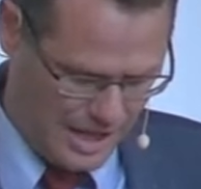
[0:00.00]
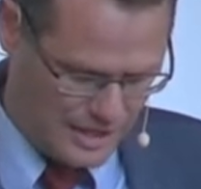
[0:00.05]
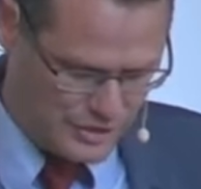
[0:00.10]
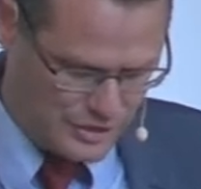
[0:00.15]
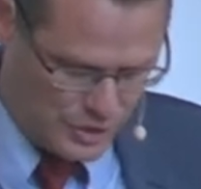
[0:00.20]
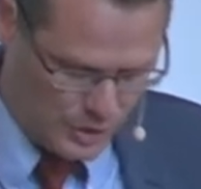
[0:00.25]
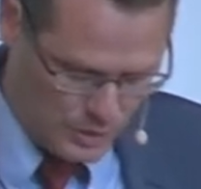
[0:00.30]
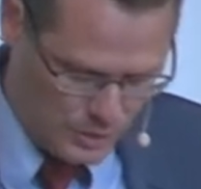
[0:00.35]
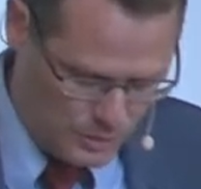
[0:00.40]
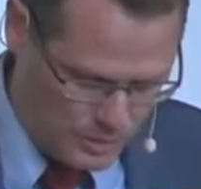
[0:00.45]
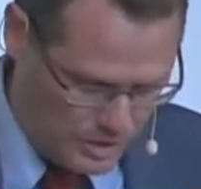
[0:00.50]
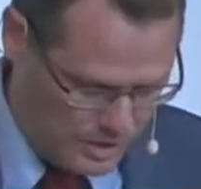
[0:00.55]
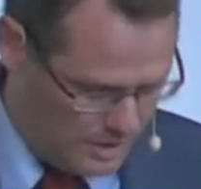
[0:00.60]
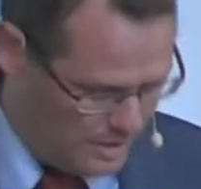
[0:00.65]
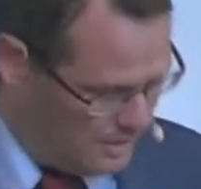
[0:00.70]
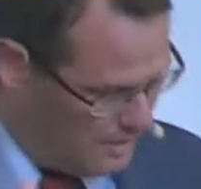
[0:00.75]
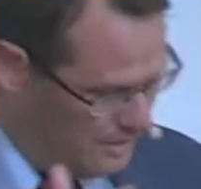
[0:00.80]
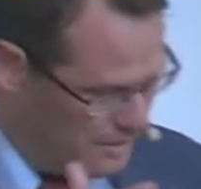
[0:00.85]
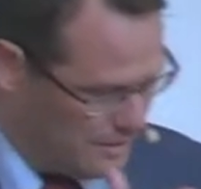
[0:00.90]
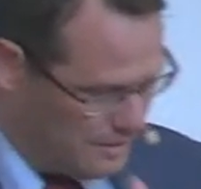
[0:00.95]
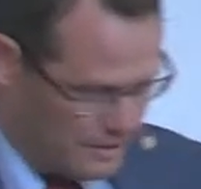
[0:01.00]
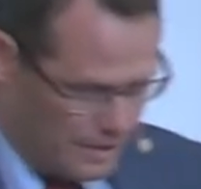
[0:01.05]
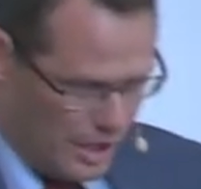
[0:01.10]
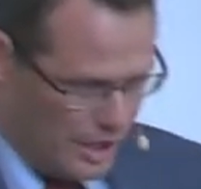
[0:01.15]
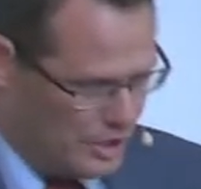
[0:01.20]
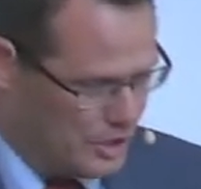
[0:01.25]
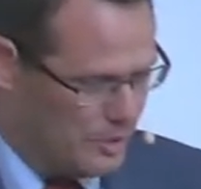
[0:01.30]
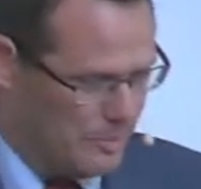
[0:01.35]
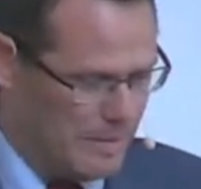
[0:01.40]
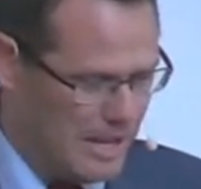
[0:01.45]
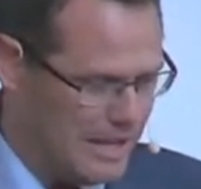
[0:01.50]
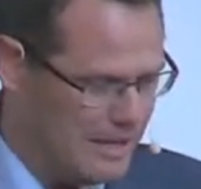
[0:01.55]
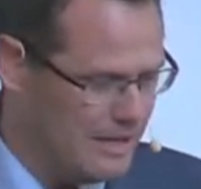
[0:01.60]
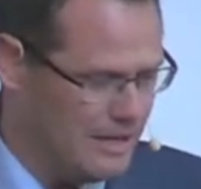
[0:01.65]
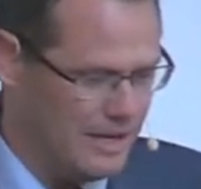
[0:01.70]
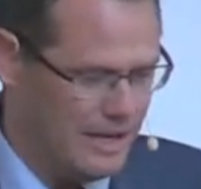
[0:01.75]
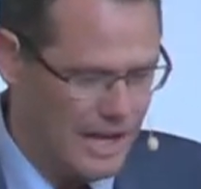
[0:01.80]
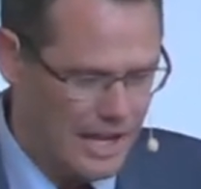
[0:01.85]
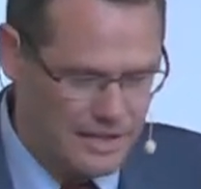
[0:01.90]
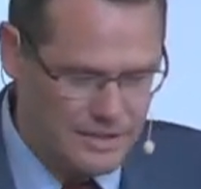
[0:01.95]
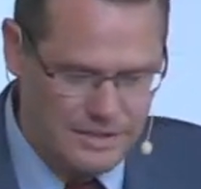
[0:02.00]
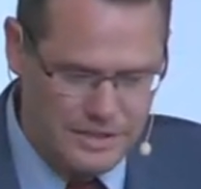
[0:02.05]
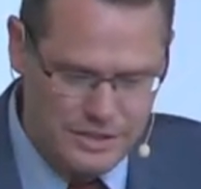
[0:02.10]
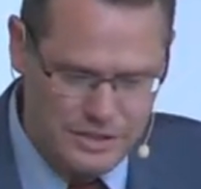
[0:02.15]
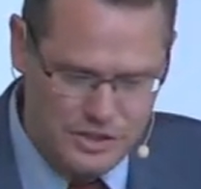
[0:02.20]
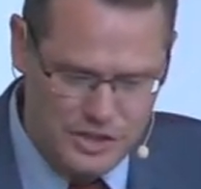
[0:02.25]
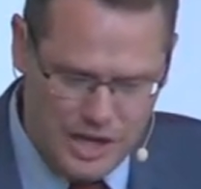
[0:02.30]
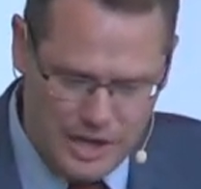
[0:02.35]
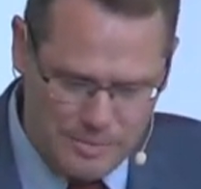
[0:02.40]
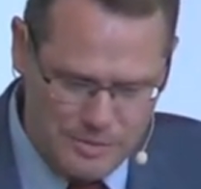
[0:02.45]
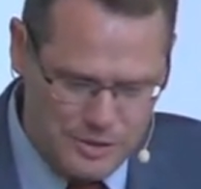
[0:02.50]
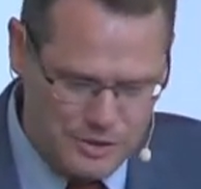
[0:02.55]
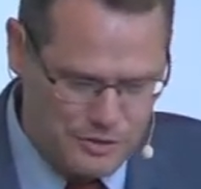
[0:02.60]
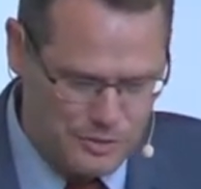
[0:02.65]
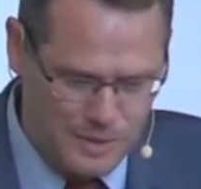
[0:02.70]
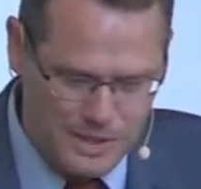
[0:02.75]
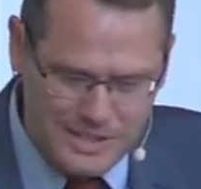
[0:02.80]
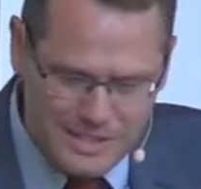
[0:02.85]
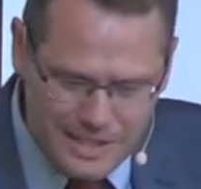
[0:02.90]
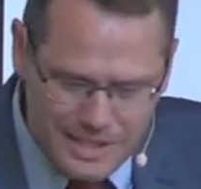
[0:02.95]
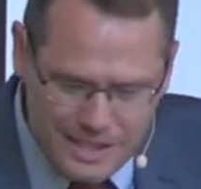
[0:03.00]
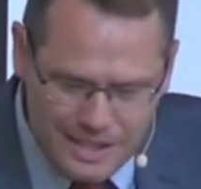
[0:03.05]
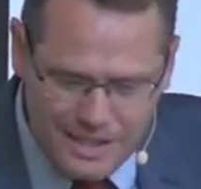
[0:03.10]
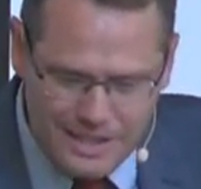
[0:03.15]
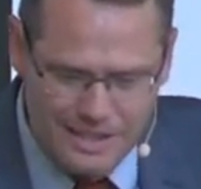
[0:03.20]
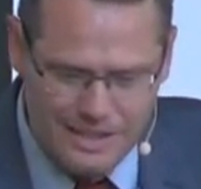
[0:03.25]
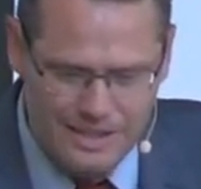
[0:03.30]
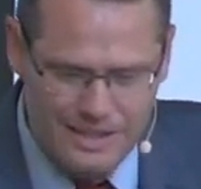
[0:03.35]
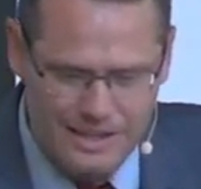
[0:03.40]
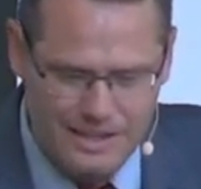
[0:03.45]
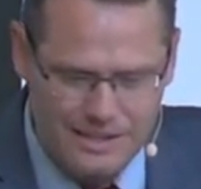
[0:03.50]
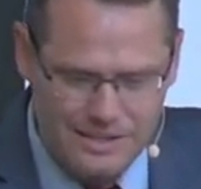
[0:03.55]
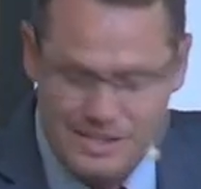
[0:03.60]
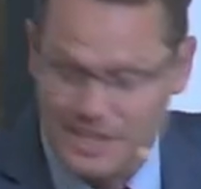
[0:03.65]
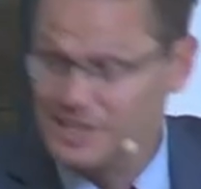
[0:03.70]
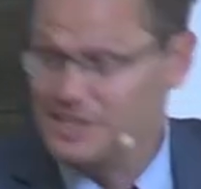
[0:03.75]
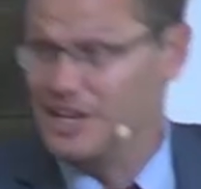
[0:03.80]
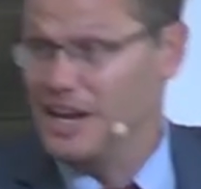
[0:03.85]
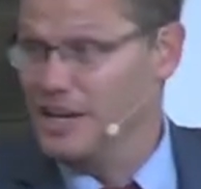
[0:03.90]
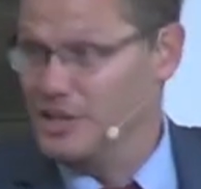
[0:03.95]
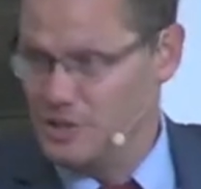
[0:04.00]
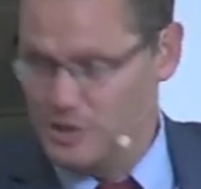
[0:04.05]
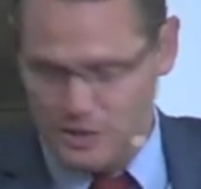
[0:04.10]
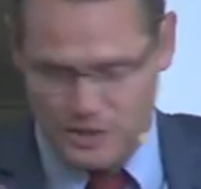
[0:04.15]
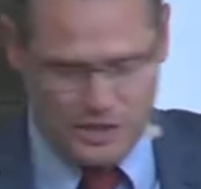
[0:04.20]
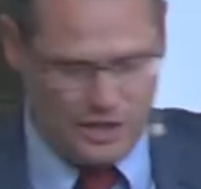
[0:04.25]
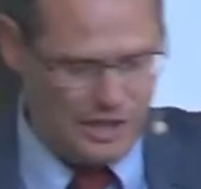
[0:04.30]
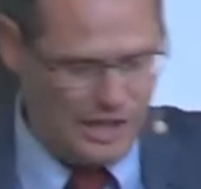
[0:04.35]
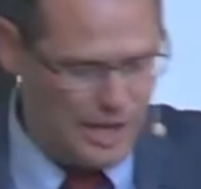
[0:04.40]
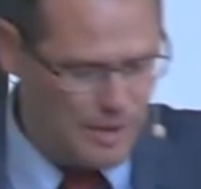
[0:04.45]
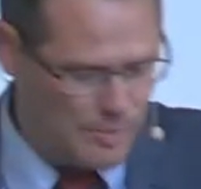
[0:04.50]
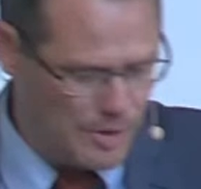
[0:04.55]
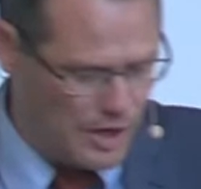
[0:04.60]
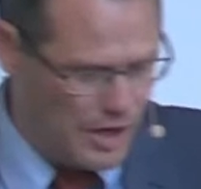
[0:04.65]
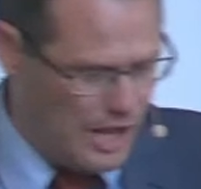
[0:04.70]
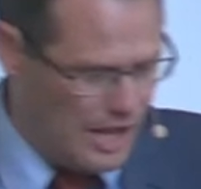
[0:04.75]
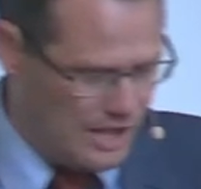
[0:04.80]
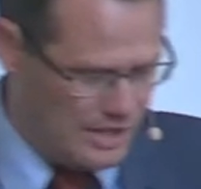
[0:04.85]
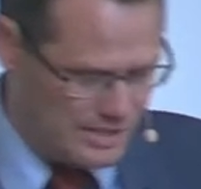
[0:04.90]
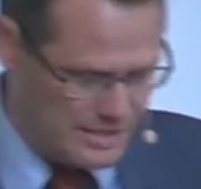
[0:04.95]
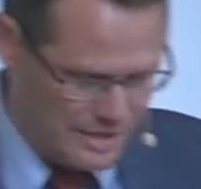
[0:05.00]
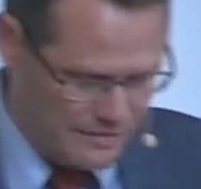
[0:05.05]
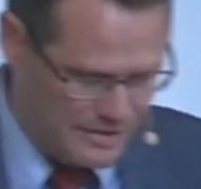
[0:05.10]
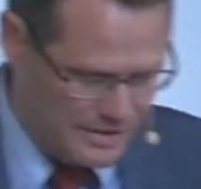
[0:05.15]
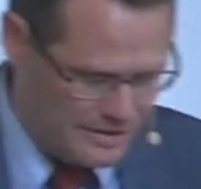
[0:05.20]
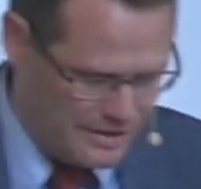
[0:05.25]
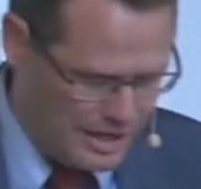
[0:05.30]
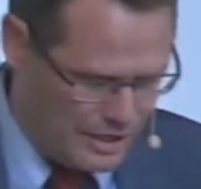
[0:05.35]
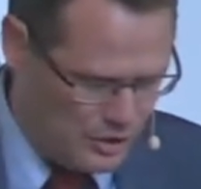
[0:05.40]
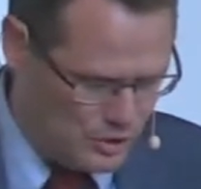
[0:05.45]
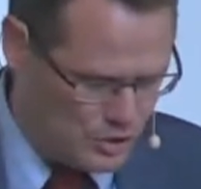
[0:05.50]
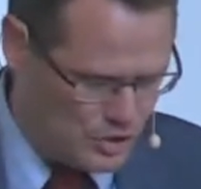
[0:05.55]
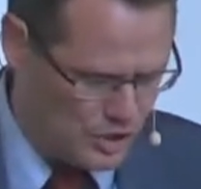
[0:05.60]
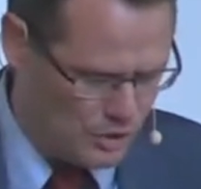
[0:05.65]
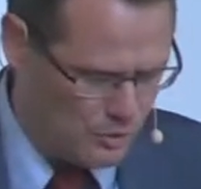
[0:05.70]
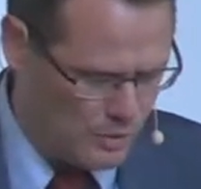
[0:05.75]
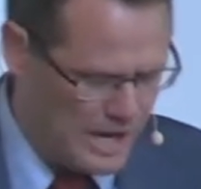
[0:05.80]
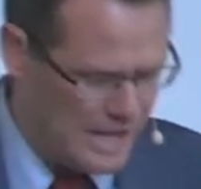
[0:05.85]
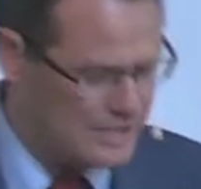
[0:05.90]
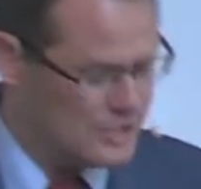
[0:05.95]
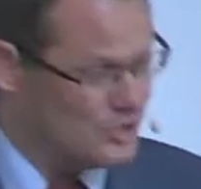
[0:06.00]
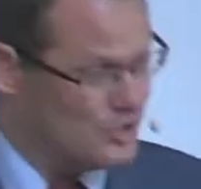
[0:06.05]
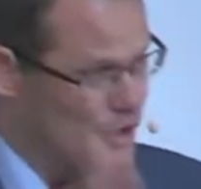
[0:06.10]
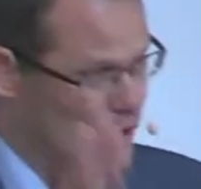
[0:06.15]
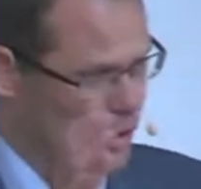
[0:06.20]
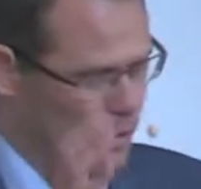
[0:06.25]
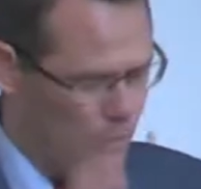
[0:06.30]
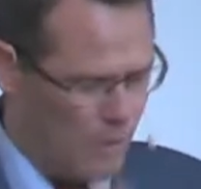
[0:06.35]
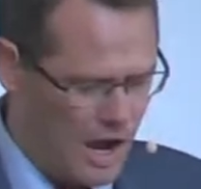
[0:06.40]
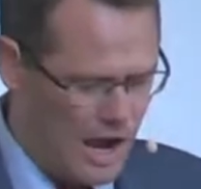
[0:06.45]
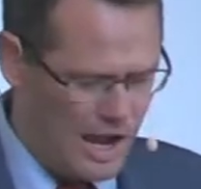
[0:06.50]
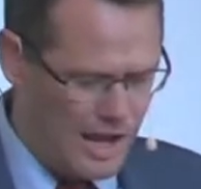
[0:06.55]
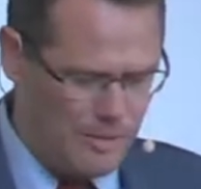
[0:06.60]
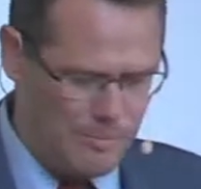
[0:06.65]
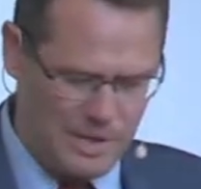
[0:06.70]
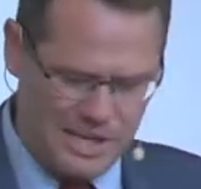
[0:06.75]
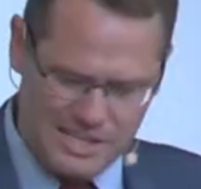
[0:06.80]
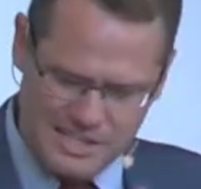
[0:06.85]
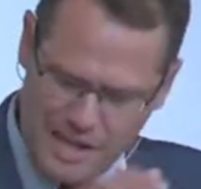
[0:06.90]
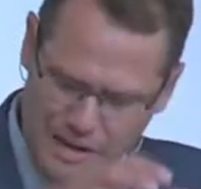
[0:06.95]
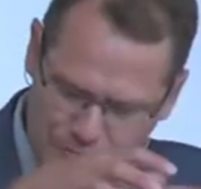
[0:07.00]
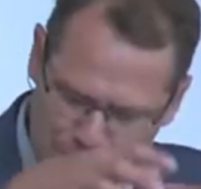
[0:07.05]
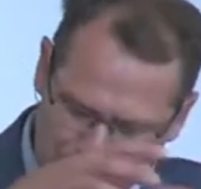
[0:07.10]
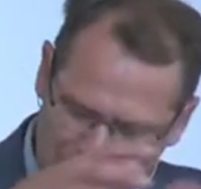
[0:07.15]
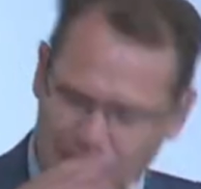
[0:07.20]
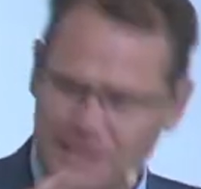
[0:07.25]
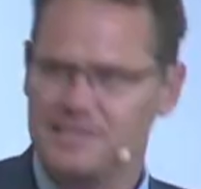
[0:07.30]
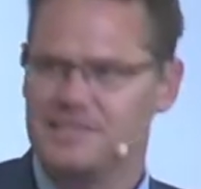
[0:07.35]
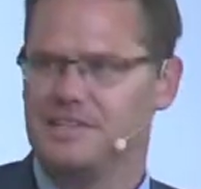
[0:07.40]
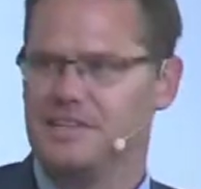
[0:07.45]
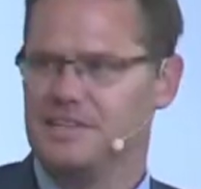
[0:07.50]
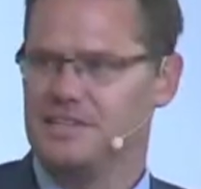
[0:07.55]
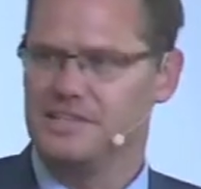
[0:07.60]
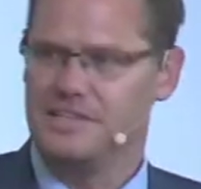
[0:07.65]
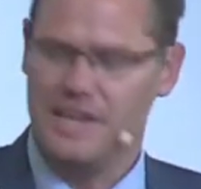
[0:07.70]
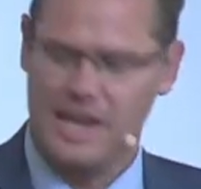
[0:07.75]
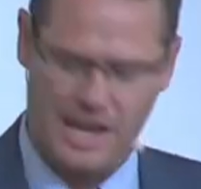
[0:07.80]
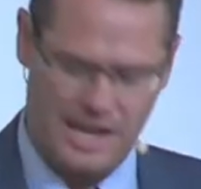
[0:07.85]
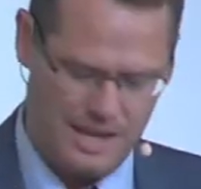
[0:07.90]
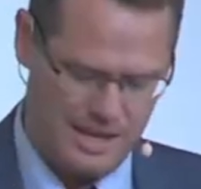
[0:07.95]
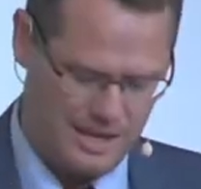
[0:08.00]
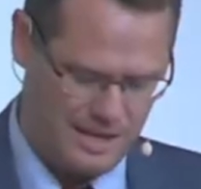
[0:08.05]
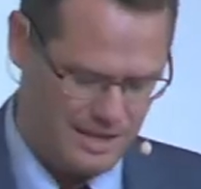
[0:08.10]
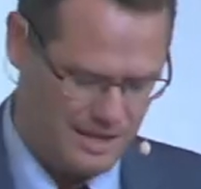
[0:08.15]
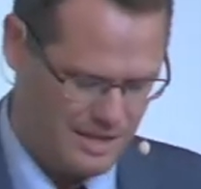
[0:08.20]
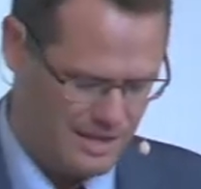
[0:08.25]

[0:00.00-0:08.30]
And so God commanded in Exodus chapter 20 six days you shall labor, the seventh day you shall rest. Why? Because I've blessed this day.